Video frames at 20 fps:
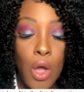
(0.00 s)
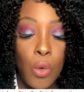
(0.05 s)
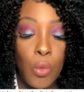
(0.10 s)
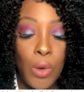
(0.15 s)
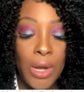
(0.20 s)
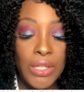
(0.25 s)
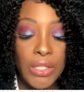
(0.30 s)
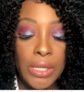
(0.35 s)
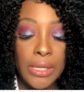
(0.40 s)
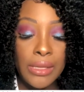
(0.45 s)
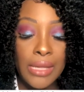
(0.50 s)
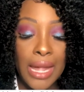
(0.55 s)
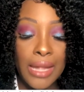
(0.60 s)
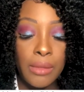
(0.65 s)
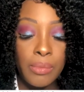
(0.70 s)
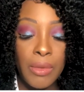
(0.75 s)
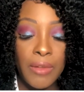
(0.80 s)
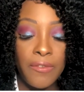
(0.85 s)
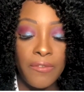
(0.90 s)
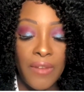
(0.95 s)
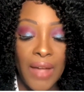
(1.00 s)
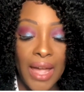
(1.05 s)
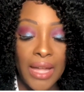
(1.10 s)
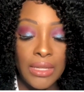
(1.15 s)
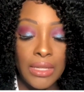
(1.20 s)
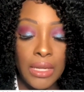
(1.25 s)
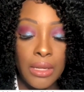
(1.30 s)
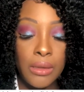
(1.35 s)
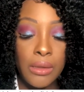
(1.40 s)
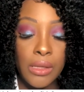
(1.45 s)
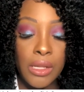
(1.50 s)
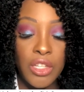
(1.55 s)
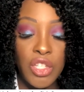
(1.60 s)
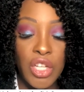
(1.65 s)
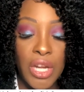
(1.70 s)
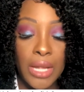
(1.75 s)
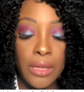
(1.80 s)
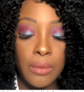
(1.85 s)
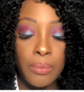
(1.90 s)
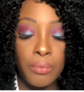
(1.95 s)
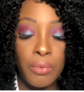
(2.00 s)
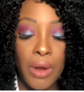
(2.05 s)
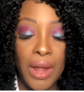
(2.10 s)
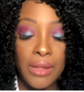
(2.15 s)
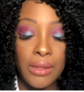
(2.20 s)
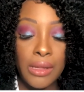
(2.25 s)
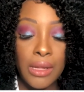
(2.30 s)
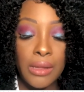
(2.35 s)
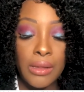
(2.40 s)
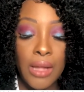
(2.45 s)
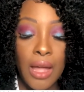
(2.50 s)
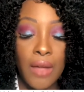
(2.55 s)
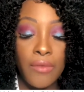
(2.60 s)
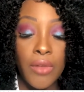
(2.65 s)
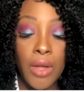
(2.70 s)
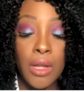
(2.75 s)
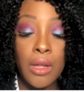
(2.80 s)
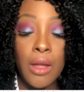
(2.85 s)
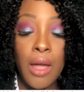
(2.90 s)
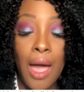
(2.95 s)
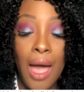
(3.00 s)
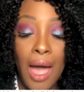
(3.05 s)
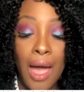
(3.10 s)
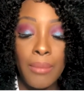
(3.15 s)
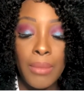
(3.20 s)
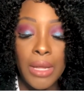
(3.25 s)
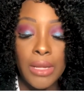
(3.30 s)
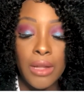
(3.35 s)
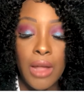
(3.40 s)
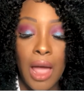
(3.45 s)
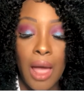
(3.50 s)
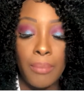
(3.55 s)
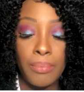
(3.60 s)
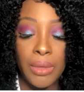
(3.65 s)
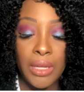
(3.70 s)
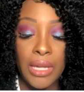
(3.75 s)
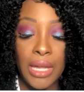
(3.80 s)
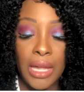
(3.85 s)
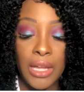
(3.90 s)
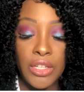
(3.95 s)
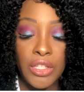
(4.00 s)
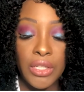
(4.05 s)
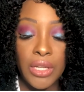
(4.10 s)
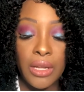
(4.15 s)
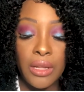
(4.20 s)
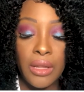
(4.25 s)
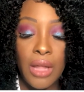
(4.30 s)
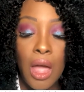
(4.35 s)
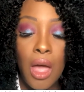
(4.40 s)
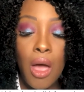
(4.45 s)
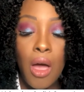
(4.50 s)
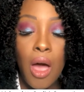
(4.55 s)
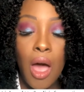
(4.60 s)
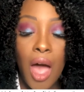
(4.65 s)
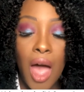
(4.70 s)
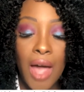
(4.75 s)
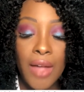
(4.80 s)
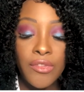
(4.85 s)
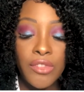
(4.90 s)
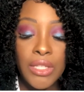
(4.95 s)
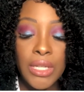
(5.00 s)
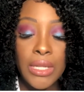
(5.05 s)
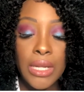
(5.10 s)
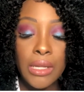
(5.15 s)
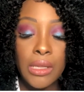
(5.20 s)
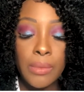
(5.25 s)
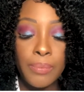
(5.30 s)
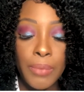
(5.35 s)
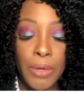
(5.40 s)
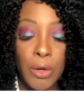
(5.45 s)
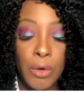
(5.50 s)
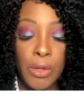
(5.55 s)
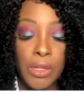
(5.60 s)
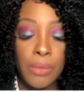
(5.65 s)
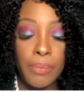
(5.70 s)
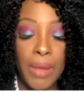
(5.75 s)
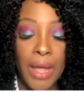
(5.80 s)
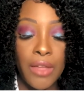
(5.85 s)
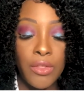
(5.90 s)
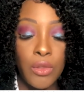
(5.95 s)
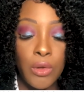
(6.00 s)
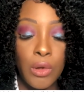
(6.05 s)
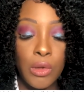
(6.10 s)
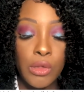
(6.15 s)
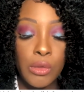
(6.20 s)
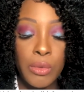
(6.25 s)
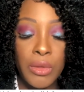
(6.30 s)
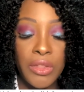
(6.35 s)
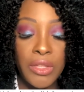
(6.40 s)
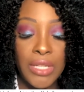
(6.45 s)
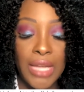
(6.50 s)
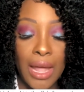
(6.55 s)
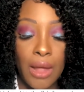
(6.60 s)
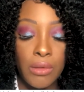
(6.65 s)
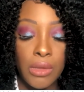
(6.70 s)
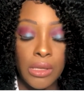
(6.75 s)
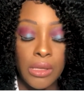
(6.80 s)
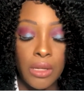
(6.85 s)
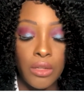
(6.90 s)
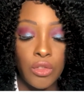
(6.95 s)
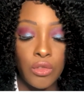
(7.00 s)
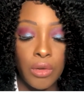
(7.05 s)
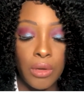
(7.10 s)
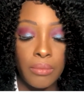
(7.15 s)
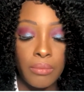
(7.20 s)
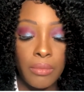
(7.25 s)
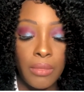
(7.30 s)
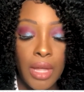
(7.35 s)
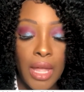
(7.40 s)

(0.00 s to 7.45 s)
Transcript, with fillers: which assessment findings suggest presence of a common complication often experienced by those with Down syndrome?